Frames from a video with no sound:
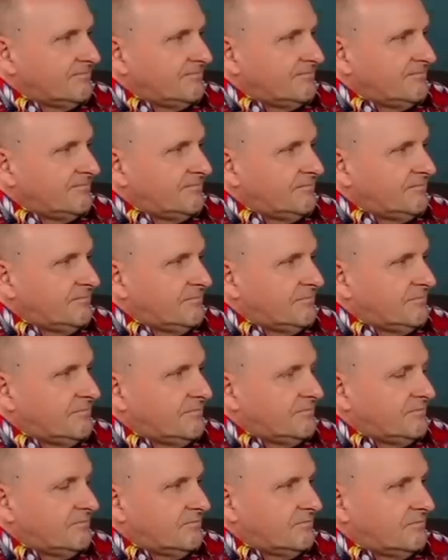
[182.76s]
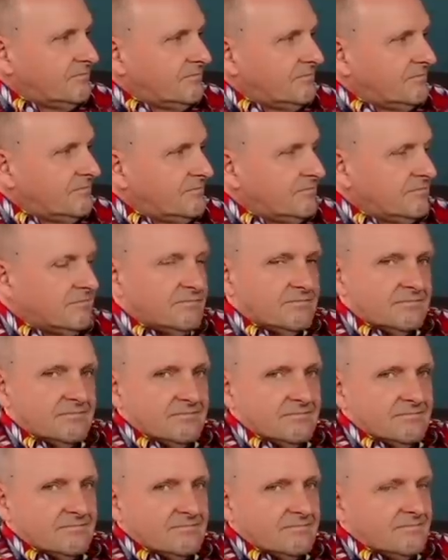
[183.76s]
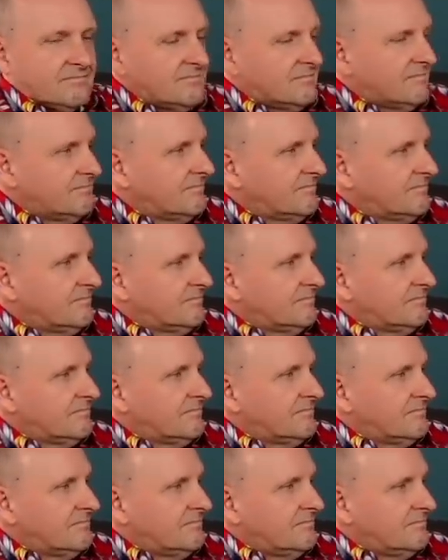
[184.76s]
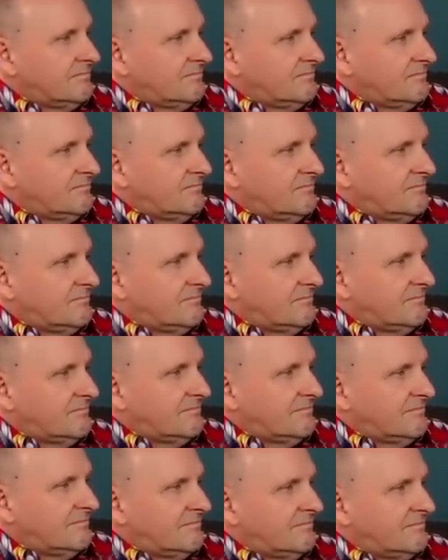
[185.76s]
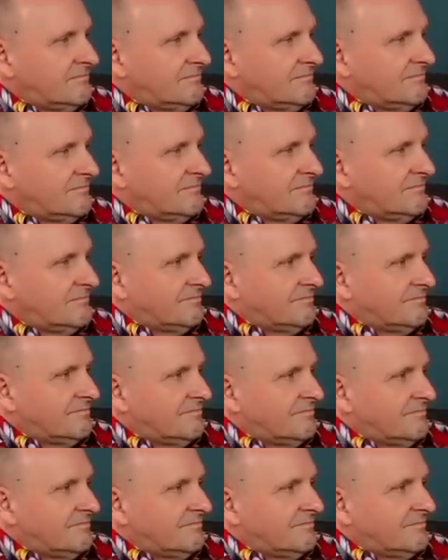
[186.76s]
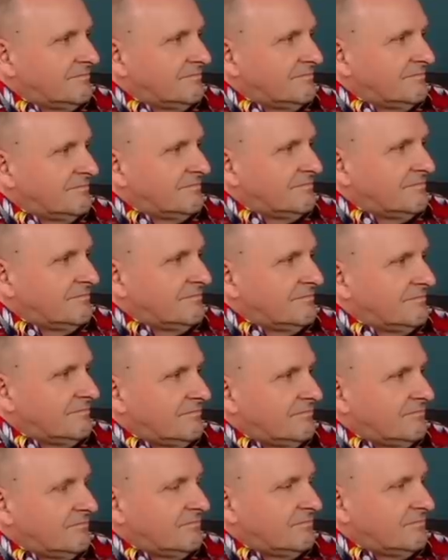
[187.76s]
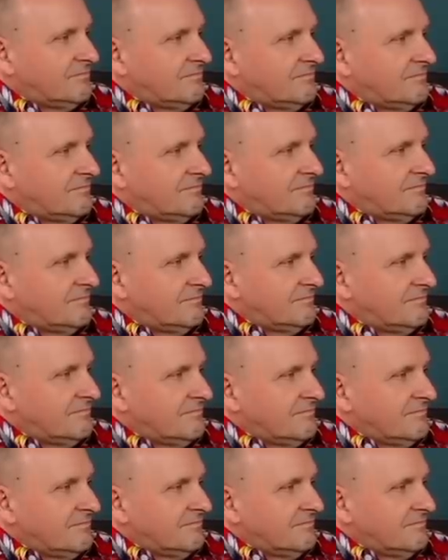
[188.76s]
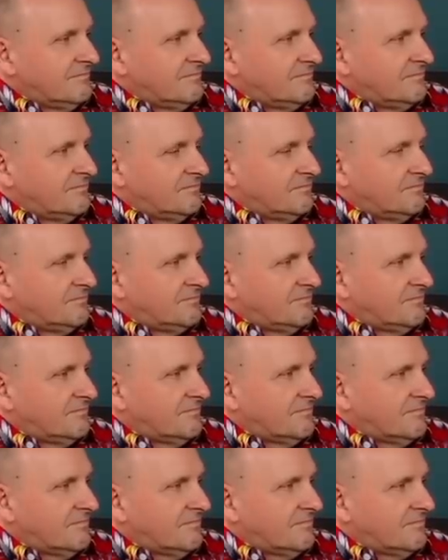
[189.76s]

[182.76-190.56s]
No words are spoken by the person on screen.